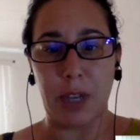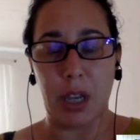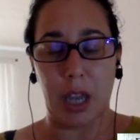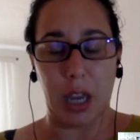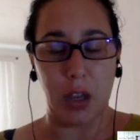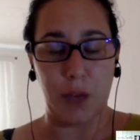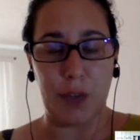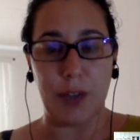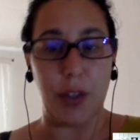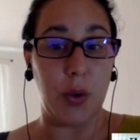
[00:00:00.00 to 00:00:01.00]
and you
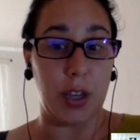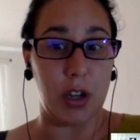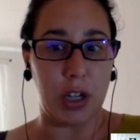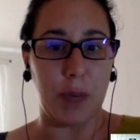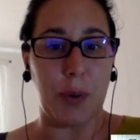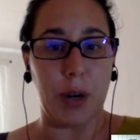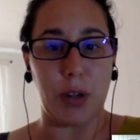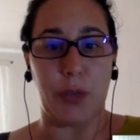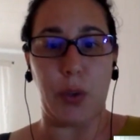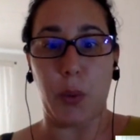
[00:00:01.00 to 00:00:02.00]
feel that you can share part
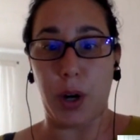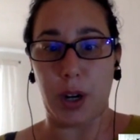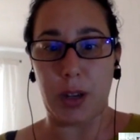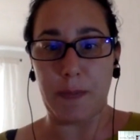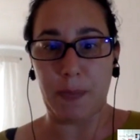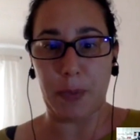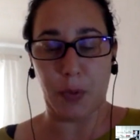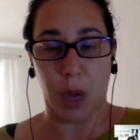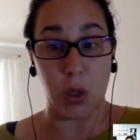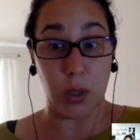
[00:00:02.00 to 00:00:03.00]
of your work,
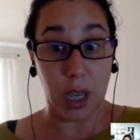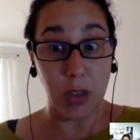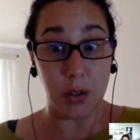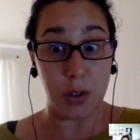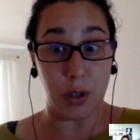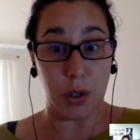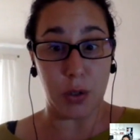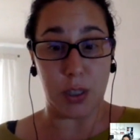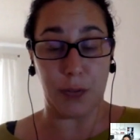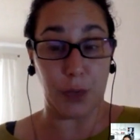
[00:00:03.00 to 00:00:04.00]
for educators to
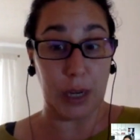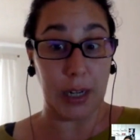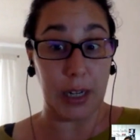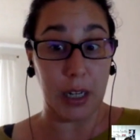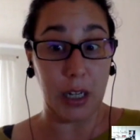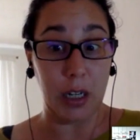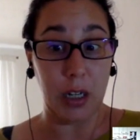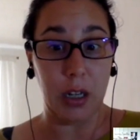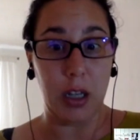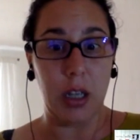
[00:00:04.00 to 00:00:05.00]
use it freely,
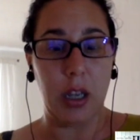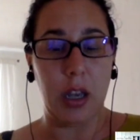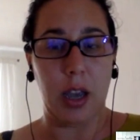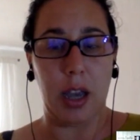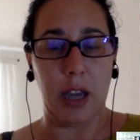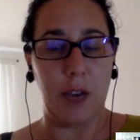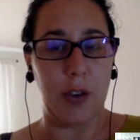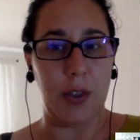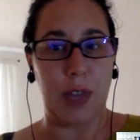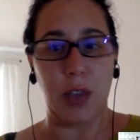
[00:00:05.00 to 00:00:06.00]
and if
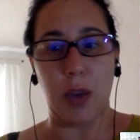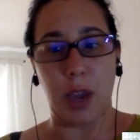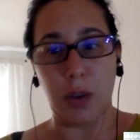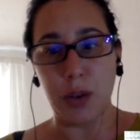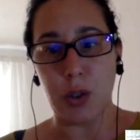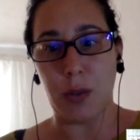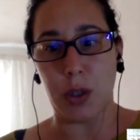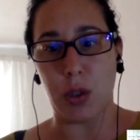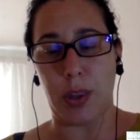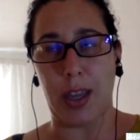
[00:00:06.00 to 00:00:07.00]
you think you can
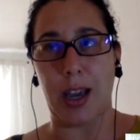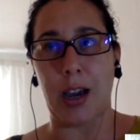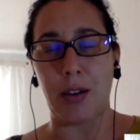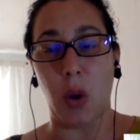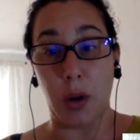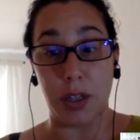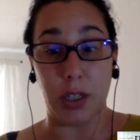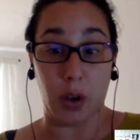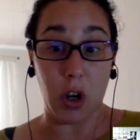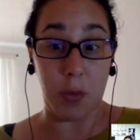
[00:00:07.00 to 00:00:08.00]
contribute to the knowledge
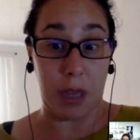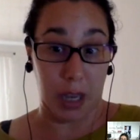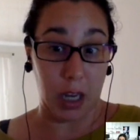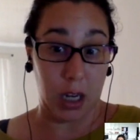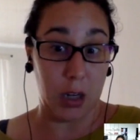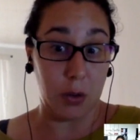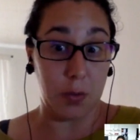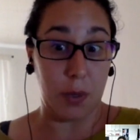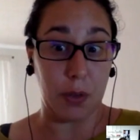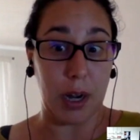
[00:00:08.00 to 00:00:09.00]
economy, it
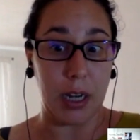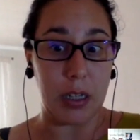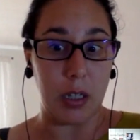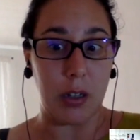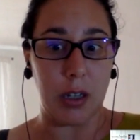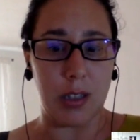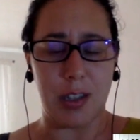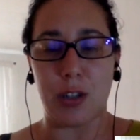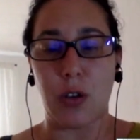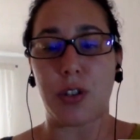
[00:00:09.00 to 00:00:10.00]
would be great.
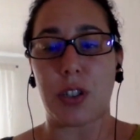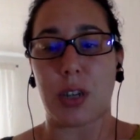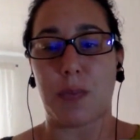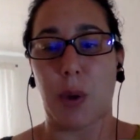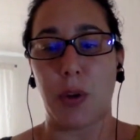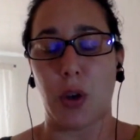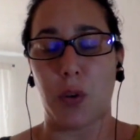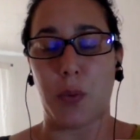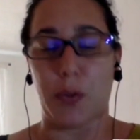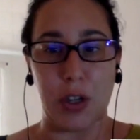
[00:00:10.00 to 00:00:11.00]
It's not just about your
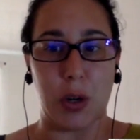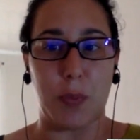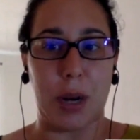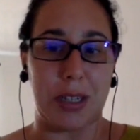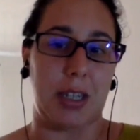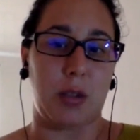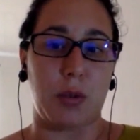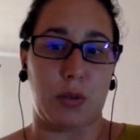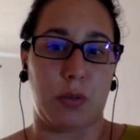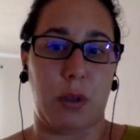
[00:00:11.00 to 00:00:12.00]
professional practice, it's
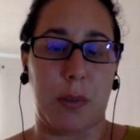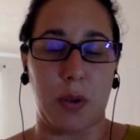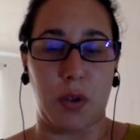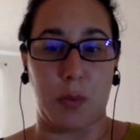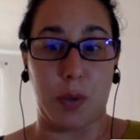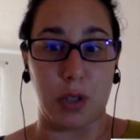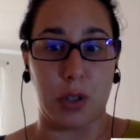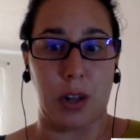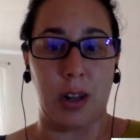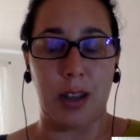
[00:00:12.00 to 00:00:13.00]
also about your
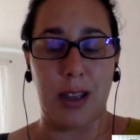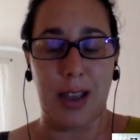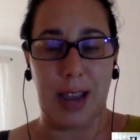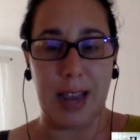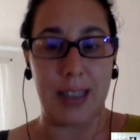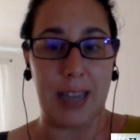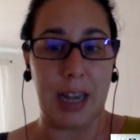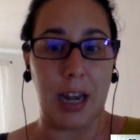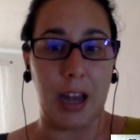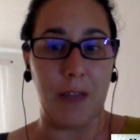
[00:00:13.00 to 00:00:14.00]
personal and
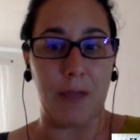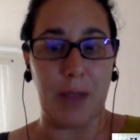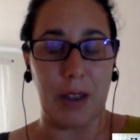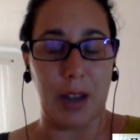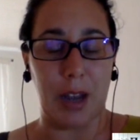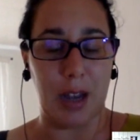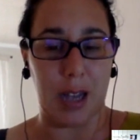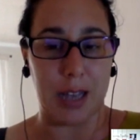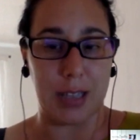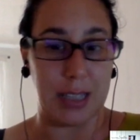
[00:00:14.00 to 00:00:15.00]
daily life
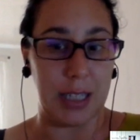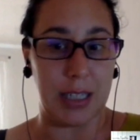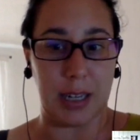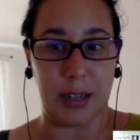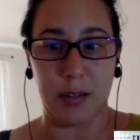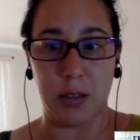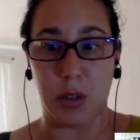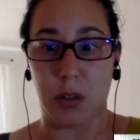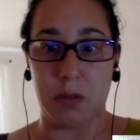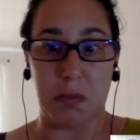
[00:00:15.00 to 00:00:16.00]
as a citizen. So,